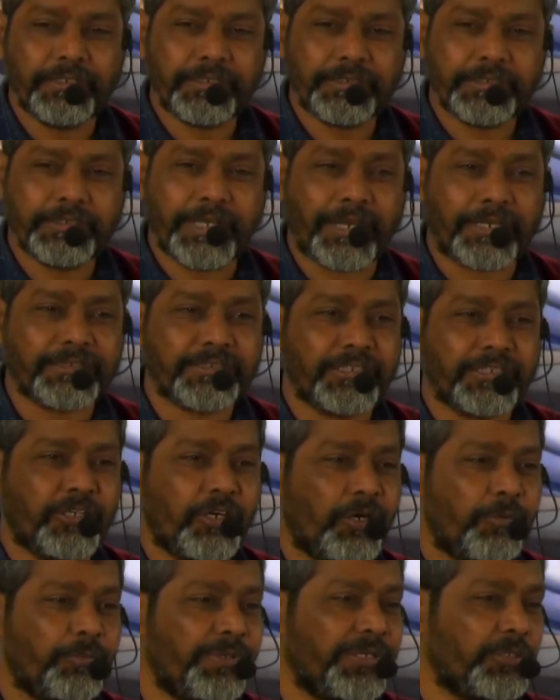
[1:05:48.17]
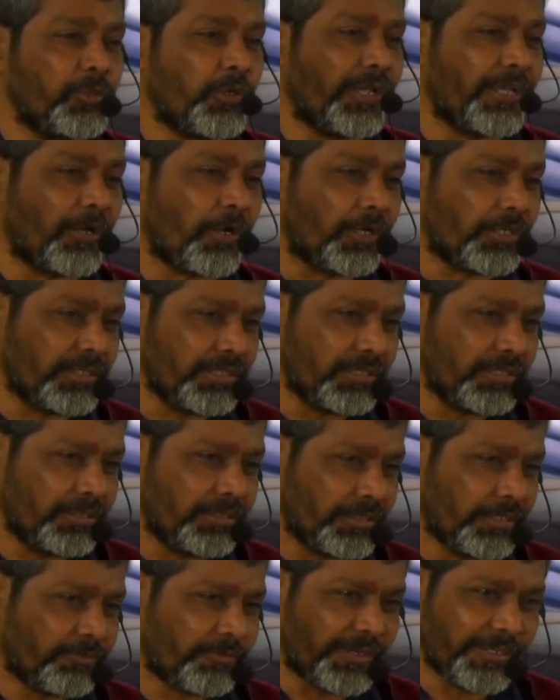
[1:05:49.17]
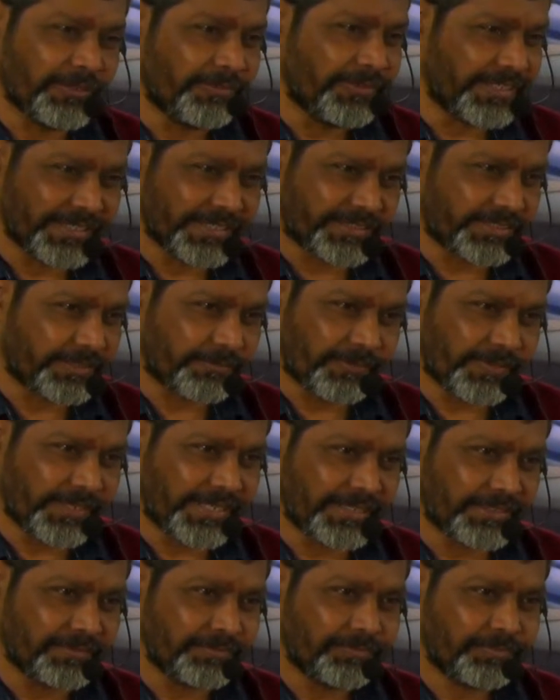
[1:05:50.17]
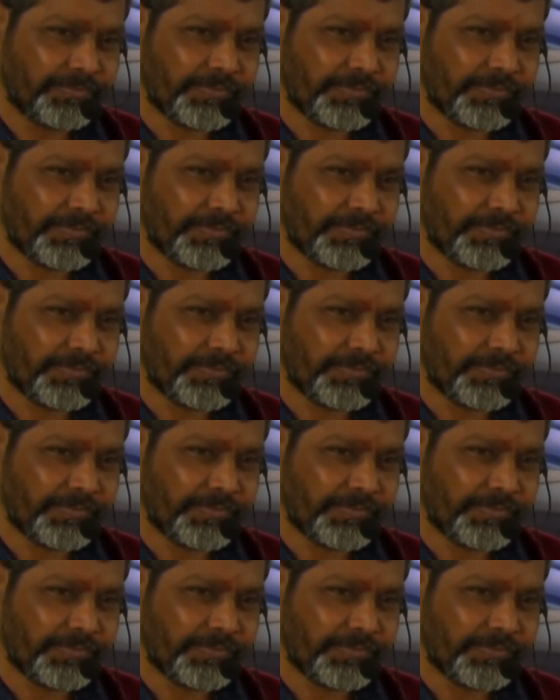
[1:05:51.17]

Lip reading: they asked the government to allot 5 acres of land.